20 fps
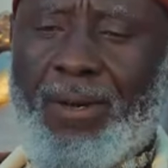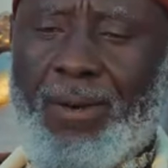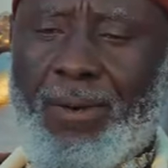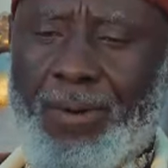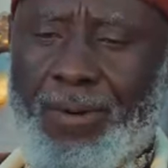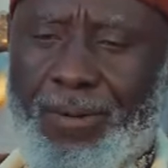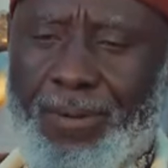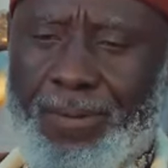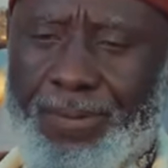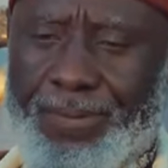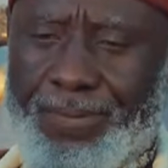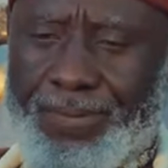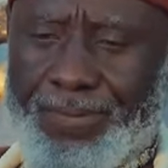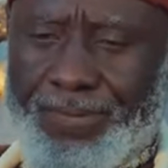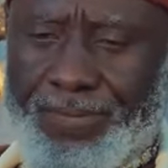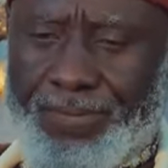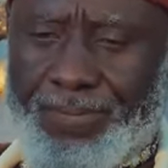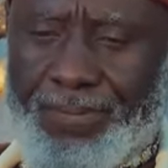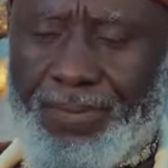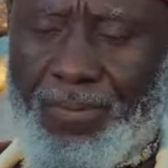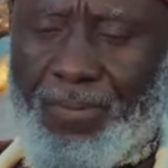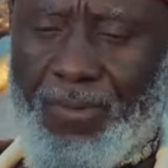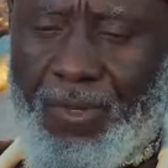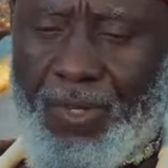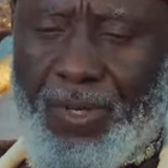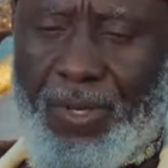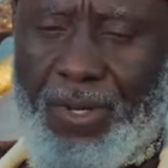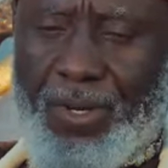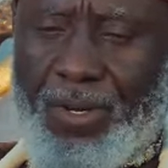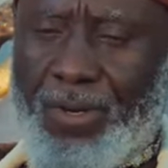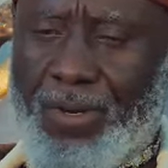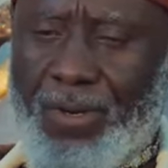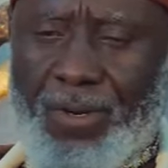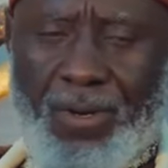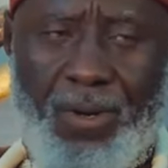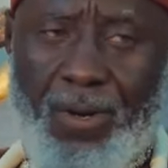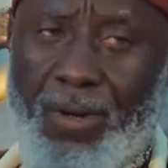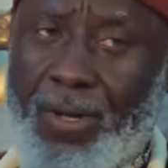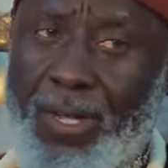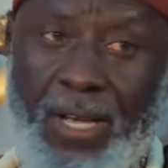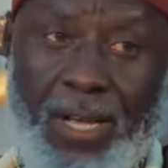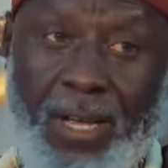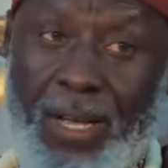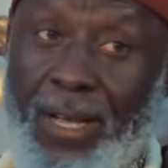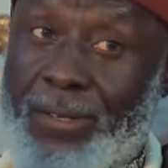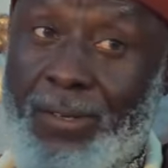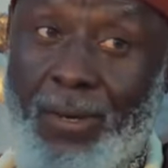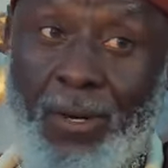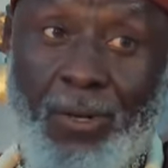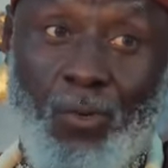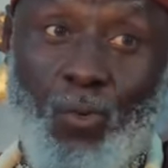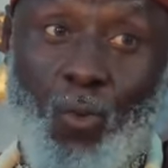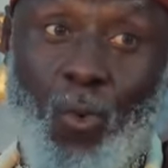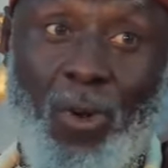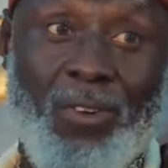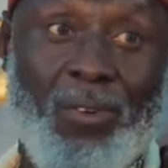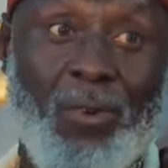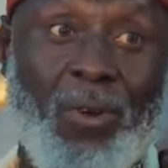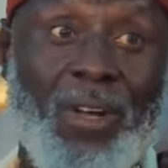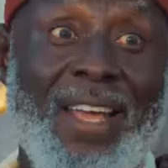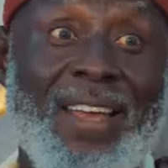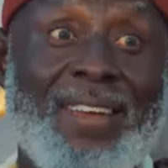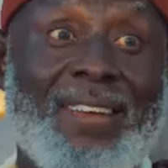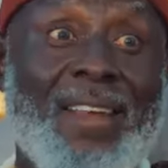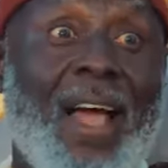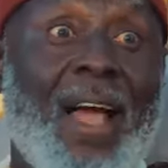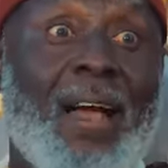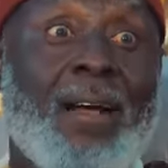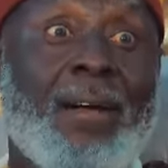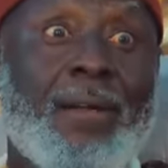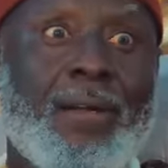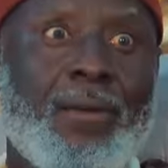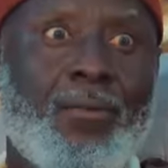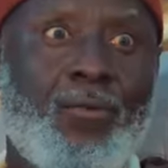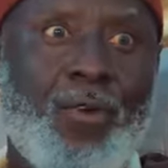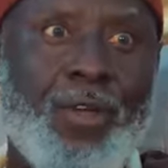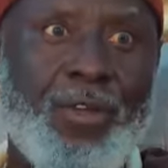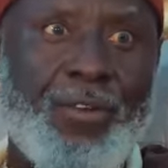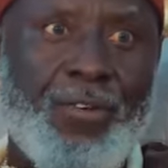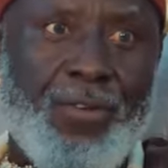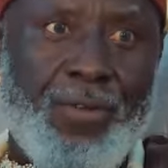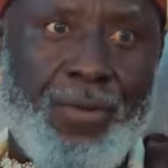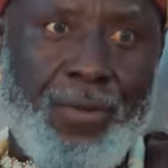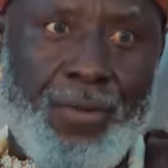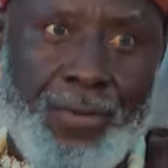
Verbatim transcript: not go. Okoye, I don't want to get angry with